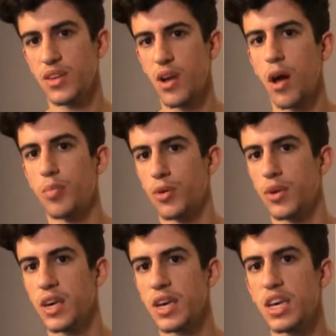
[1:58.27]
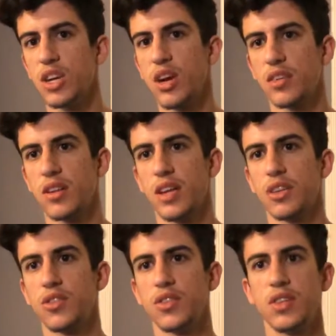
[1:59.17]
copper. It conducts
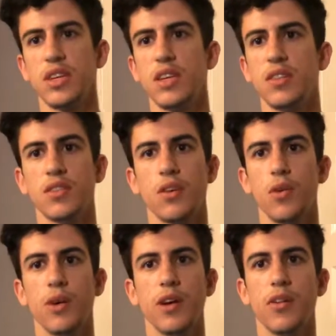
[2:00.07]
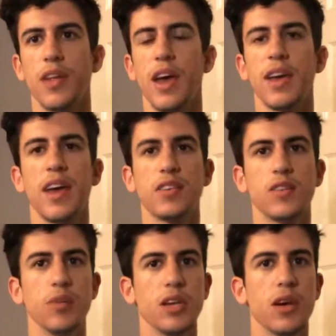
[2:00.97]
electricity so well that it has
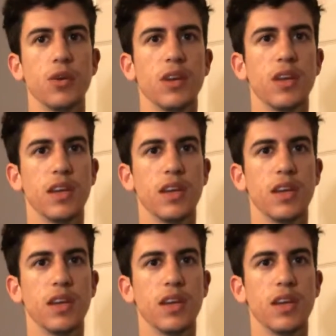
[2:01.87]
to be coated